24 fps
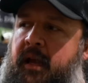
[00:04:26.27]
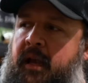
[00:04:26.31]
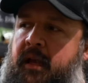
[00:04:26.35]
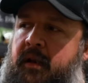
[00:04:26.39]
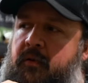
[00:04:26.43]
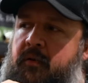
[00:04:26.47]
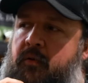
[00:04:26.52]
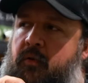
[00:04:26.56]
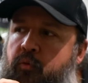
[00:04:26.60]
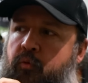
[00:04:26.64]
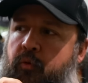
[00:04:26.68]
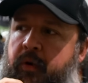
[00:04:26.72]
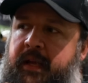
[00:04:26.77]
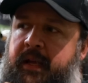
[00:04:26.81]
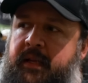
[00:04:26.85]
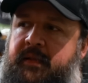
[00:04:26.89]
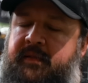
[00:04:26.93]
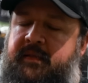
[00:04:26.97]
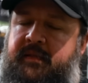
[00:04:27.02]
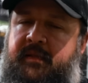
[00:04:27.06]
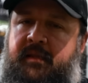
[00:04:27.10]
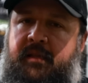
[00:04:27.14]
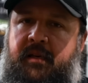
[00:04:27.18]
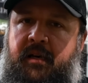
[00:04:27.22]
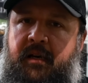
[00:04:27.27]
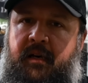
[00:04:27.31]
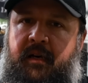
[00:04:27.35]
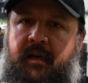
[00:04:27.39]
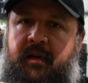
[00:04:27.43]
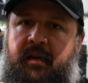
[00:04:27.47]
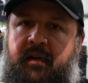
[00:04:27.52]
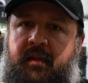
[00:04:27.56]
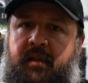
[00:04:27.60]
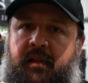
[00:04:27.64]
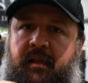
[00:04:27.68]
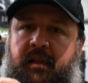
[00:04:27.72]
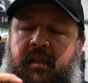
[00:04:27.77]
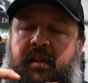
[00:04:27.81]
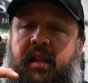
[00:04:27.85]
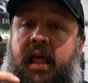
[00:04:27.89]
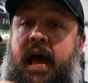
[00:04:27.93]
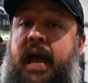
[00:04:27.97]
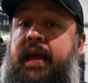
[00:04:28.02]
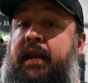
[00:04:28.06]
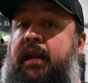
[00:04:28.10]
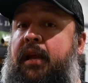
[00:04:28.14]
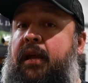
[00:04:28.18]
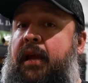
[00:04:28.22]
it reads the
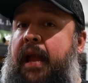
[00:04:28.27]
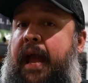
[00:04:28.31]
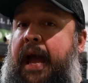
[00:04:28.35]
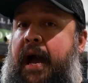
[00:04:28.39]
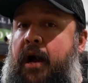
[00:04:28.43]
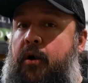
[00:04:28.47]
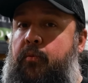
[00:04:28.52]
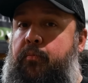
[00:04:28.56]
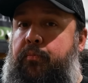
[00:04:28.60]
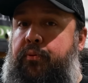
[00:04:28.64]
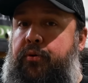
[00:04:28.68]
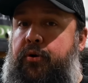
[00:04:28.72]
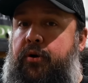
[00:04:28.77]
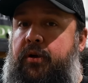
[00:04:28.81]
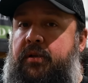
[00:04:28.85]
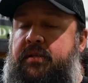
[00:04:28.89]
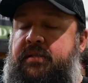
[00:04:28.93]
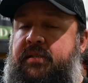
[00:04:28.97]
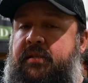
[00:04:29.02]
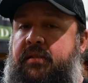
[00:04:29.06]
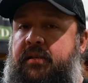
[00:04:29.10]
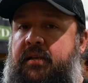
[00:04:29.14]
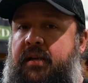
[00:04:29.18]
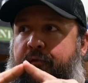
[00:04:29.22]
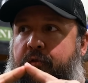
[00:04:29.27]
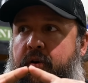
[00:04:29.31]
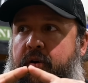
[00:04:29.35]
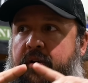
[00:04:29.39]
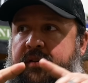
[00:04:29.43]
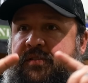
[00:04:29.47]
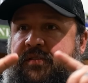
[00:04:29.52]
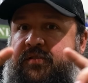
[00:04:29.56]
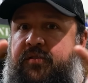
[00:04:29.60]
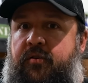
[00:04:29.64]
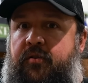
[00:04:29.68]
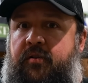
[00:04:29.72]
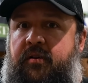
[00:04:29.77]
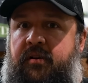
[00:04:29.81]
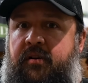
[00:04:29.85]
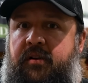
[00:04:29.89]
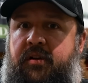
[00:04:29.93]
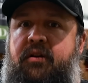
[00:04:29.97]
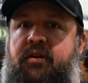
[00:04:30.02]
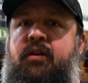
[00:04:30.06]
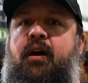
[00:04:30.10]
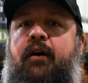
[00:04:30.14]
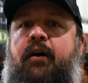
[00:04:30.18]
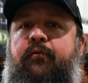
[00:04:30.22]
lighting output for a certain
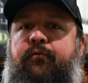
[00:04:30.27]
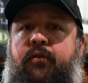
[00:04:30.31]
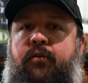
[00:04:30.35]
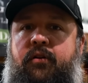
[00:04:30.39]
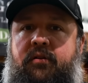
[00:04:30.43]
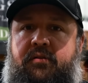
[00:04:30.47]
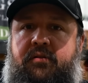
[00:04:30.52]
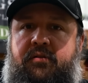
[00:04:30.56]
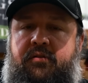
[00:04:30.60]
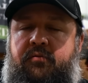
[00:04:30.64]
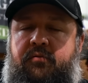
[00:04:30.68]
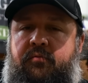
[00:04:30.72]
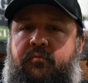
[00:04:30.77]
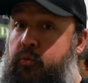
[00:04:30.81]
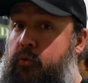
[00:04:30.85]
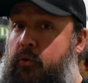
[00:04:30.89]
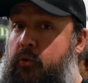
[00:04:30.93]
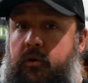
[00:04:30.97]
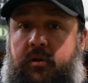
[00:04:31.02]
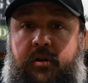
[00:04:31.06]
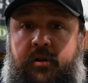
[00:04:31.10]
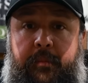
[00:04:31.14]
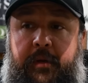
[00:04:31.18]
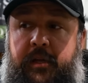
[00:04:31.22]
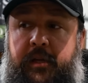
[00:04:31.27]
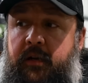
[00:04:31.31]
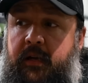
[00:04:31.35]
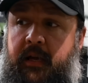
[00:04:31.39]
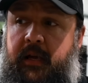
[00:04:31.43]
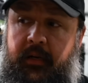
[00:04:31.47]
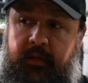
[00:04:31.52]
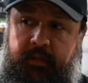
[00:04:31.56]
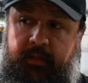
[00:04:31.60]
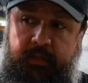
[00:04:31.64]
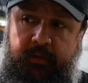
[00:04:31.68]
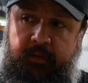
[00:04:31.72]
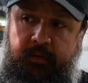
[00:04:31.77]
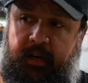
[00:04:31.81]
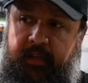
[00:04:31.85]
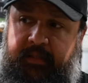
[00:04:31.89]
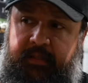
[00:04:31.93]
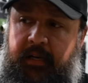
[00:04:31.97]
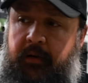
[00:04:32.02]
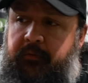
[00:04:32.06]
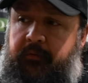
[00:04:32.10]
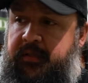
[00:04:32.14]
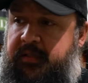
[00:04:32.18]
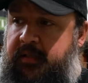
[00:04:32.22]
coverage. We'll communicate it to you
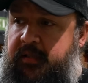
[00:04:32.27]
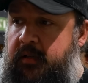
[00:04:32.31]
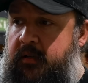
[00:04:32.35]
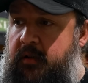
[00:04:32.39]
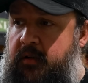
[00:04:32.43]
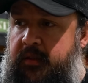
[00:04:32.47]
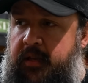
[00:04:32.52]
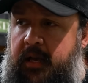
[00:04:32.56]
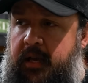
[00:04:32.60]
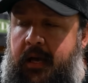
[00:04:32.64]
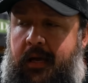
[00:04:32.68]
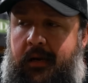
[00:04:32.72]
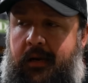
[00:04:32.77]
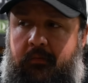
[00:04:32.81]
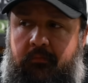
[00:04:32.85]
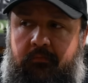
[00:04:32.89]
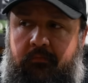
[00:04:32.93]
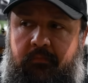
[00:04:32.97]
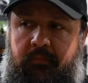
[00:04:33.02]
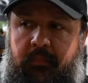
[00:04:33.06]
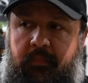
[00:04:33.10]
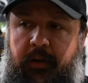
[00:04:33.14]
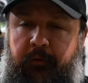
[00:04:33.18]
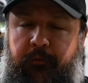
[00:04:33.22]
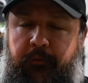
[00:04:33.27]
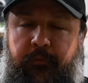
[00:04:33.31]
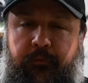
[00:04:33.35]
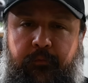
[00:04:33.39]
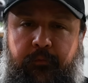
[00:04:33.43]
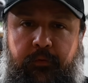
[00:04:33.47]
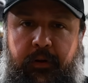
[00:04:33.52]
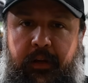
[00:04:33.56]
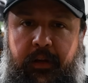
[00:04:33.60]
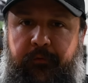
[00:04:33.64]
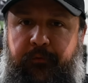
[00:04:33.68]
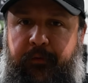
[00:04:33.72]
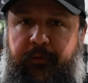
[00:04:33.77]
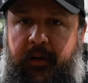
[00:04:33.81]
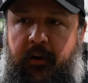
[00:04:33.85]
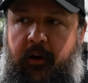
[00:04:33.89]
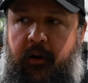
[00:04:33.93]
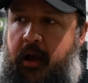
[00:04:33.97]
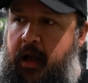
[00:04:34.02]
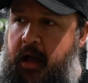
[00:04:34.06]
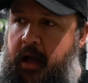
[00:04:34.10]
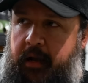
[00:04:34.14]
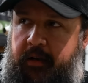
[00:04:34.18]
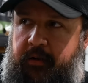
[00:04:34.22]
guys how we see it on that. If we
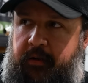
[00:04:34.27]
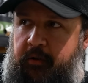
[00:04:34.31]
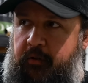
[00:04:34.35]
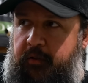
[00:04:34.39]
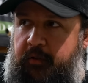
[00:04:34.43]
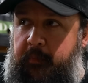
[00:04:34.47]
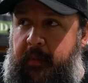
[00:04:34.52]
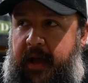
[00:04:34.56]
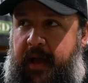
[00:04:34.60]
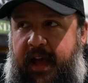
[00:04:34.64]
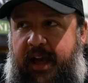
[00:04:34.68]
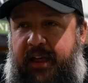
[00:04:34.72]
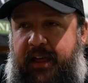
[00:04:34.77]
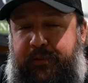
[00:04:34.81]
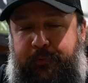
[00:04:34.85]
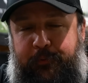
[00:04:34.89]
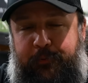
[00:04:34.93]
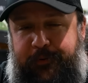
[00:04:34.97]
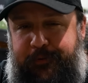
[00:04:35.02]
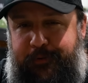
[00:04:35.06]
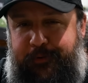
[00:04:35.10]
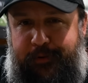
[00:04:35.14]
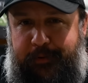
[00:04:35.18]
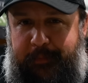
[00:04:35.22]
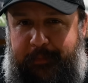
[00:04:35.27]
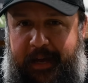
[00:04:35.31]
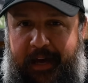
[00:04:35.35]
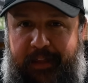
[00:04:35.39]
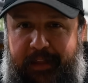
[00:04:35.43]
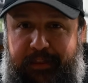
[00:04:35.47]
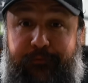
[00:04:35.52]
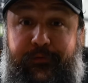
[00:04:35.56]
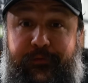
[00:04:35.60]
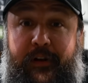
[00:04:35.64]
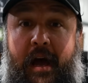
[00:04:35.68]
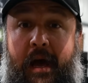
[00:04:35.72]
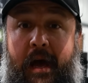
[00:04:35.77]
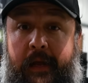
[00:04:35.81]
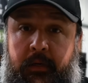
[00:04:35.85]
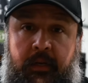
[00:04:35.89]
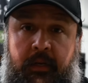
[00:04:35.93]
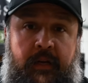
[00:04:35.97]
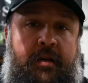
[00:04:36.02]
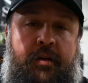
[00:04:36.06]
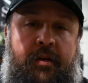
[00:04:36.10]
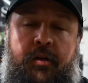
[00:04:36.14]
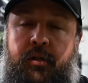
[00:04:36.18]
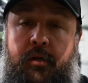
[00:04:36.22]
figure out how to do the math, we'll do the math. If not,
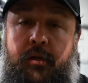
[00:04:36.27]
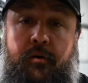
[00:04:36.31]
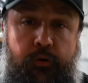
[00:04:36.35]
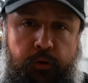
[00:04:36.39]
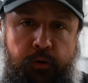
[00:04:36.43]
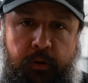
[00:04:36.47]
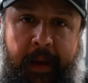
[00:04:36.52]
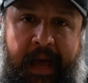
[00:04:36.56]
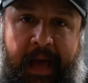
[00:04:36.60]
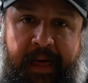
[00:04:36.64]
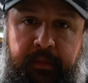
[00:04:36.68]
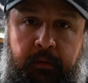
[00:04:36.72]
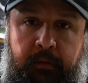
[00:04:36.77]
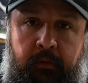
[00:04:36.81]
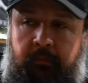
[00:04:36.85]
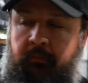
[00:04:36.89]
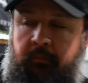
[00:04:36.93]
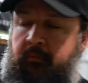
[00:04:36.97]
you do the math.